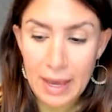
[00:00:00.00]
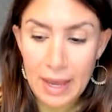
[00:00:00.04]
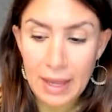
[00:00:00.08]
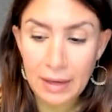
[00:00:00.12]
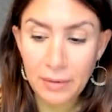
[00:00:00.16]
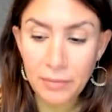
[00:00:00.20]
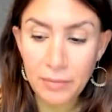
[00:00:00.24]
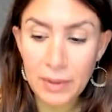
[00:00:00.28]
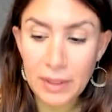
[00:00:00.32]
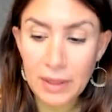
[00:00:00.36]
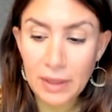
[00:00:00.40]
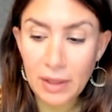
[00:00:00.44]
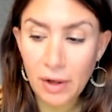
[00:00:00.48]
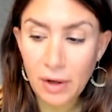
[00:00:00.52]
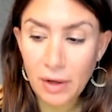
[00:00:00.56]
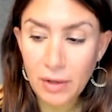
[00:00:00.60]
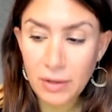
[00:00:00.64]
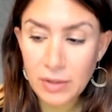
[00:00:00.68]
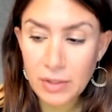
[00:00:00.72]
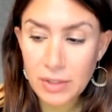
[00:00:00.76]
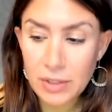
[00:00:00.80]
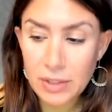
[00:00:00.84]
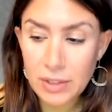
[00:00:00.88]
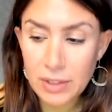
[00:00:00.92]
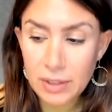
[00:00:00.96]
we
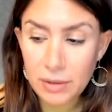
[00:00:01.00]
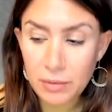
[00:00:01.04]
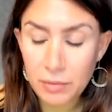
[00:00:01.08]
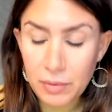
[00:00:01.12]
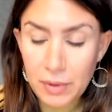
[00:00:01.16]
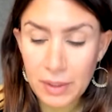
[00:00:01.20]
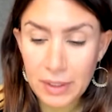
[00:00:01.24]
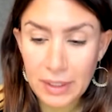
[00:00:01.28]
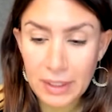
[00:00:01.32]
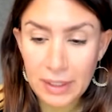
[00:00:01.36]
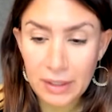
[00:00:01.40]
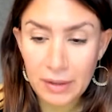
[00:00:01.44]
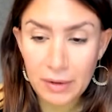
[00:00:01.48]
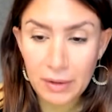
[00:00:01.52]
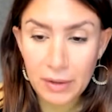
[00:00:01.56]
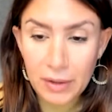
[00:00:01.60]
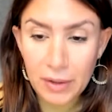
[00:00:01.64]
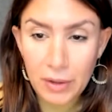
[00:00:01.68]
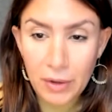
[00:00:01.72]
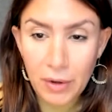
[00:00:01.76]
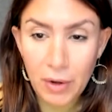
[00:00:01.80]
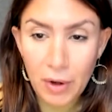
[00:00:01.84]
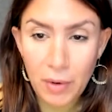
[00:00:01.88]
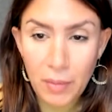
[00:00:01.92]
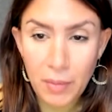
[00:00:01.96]
launched 1 year
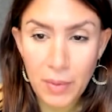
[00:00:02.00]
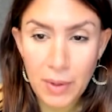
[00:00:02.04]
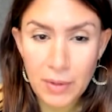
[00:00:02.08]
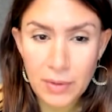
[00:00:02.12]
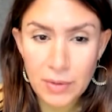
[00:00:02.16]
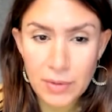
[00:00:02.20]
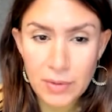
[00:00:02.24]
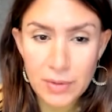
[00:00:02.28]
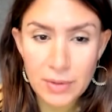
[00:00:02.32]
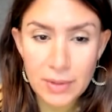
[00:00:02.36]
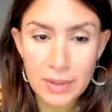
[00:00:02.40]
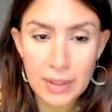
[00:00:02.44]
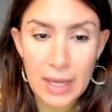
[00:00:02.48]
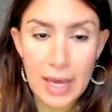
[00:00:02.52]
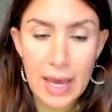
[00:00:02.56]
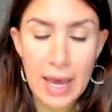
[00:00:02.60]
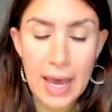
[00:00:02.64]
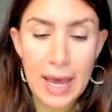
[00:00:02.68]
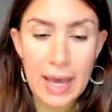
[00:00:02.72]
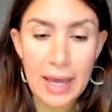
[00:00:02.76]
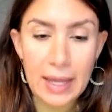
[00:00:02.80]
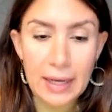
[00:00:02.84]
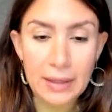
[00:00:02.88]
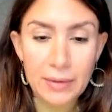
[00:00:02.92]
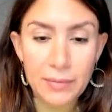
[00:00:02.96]
ago almost,
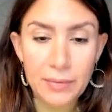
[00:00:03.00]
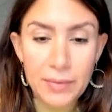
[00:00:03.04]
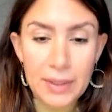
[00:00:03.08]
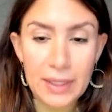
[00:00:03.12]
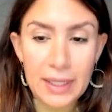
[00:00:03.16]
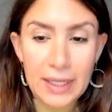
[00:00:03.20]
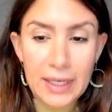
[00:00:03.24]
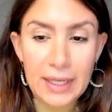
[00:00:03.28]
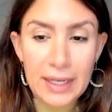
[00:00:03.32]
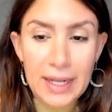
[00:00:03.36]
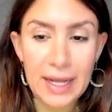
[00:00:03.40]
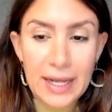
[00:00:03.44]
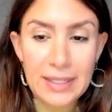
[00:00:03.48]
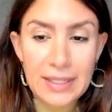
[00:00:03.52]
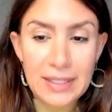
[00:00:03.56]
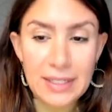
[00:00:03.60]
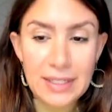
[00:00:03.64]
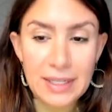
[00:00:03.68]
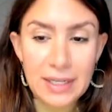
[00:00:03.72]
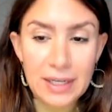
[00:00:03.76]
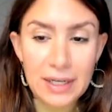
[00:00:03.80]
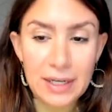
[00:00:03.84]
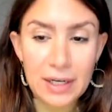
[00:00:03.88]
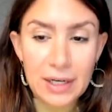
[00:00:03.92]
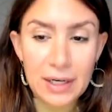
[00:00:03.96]
and within that
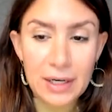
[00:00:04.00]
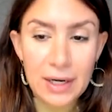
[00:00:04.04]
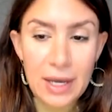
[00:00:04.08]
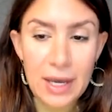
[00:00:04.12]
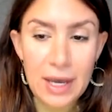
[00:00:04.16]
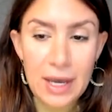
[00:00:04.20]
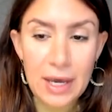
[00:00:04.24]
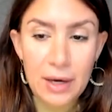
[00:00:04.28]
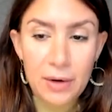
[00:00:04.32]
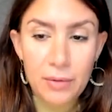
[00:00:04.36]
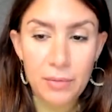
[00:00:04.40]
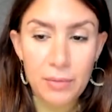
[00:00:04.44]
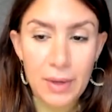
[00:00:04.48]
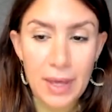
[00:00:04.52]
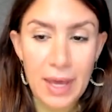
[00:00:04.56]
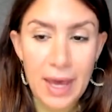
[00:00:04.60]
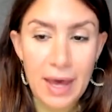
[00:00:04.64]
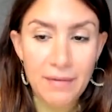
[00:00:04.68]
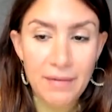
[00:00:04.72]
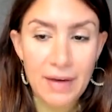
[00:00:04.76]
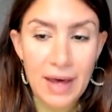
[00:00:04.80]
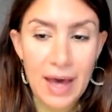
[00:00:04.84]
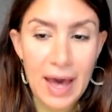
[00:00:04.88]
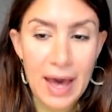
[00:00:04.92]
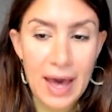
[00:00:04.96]
year we
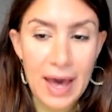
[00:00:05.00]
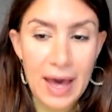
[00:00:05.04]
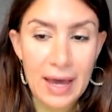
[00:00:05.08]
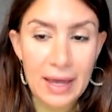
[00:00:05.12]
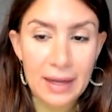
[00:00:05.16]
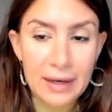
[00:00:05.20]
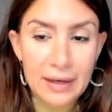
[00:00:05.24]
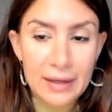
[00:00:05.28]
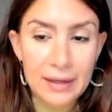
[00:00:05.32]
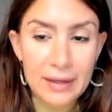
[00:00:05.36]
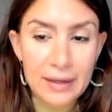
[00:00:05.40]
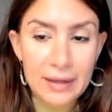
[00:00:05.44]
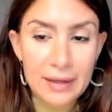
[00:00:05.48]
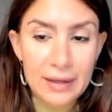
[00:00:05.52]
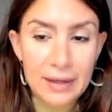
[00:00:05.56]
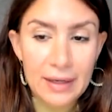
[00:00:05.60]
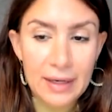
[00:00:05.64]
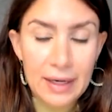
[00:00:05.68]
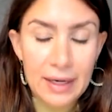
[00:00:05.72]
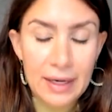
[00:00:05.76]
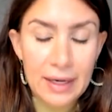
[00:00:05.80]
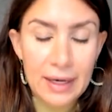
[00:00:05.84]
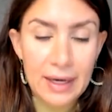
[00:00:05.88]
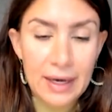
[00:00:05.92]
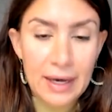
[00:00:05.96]
have had
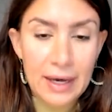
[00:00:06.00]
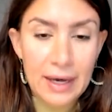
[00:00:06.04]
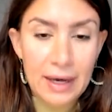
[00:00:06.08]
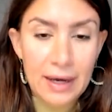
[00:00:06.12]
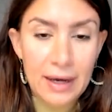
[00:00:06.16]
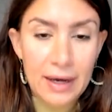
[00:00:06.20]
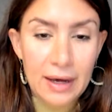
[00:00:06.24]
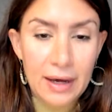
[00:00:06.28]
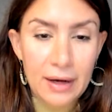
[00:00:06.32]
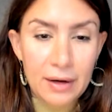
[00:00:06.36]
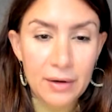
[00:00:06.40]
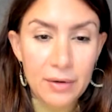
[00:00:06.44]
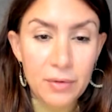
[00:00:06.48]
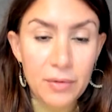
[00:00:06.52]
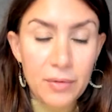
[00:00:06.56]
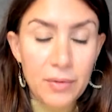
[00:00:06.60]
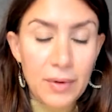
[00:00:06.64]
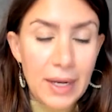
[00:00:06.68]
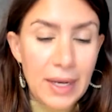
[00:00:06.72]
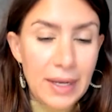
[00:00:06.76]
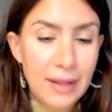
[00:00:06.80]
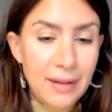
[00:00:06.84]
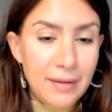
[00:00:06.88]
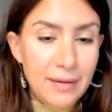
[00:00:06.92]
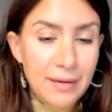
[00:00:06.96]
a
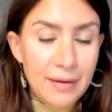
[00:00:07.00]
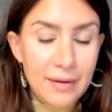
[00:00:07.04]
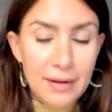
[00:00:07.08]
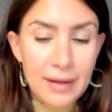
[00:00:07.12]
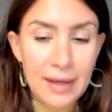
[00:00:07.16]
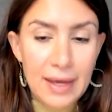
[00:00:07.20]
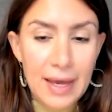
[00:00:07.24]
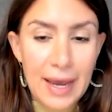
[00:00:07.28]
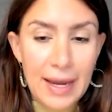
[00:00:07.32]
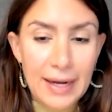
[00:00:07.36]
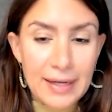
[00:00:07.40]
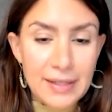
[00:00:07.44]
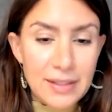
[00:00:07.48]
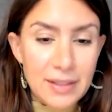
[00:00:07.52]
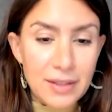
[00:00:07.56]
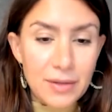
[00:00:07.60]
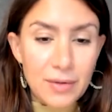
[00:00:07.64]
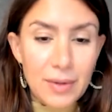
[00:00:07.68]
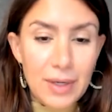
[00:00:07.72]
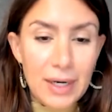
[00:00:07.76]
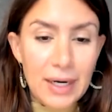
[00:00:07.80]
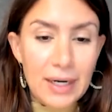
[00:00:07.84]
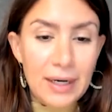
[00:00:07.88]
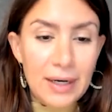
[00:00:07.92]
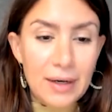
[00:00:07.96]
great
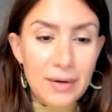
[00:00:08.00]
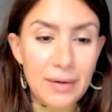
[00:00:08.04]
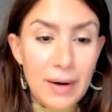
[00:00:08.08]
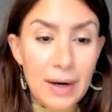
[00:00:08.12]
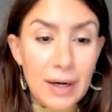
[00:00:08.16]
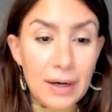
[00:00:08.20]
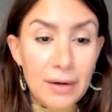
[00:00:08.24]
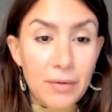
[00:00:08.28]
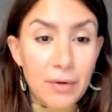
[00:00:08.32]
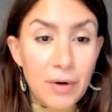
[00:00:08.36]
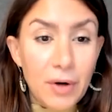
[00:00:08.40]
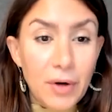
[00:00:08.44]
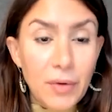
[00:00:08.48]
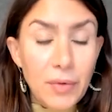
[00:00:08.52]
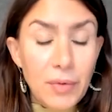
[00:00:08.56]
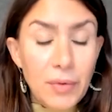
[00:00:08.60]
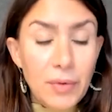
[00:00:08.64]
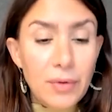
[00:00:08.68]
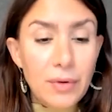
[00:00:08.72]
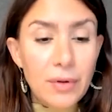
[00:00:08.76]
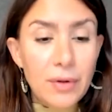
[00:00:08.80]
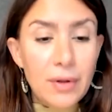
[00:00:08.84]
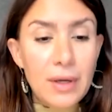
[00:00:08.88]
accelerator in growth